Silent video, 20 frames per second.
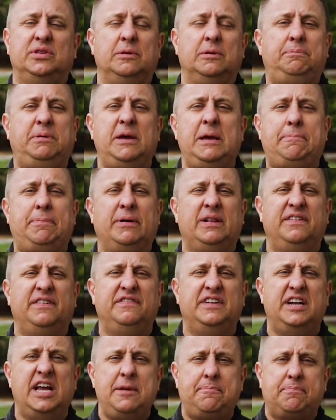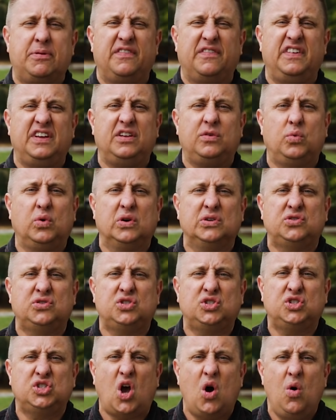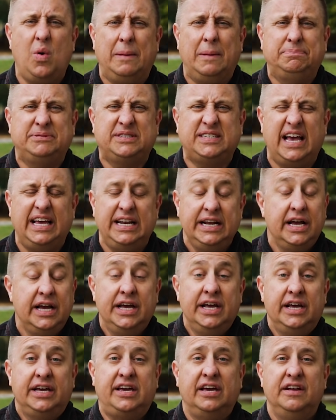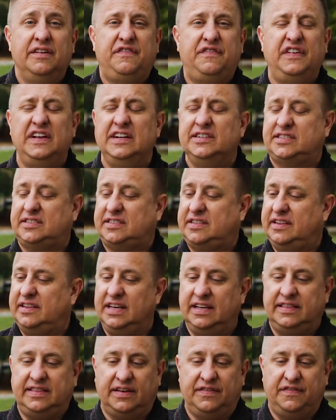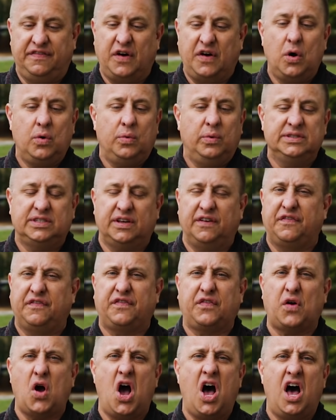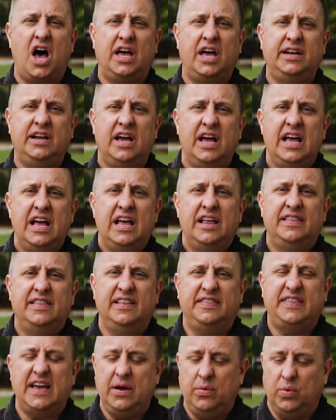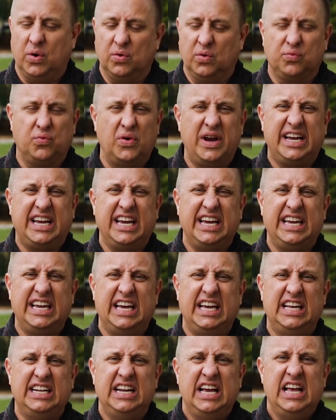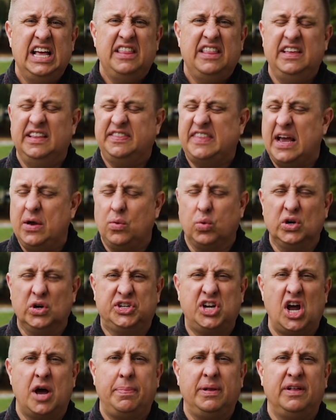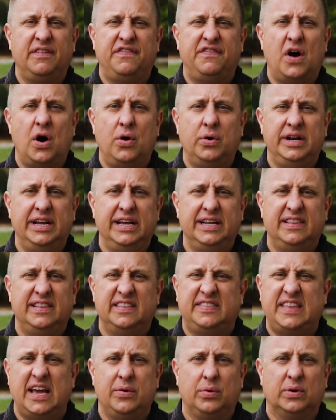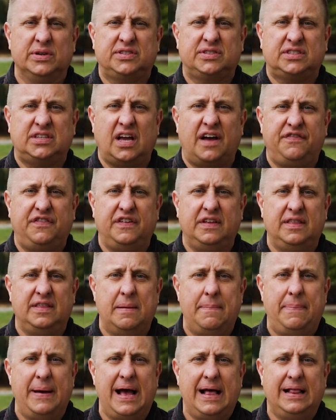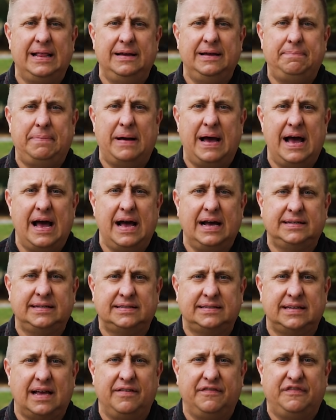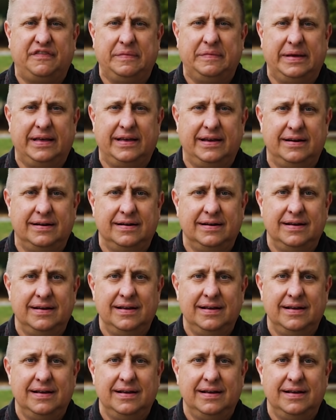The people of Naperville were so upset, convinced that the vote was a fraud, that they were rigging it, that they were double voting, that they were stuffing the ballot box. Sound familiar?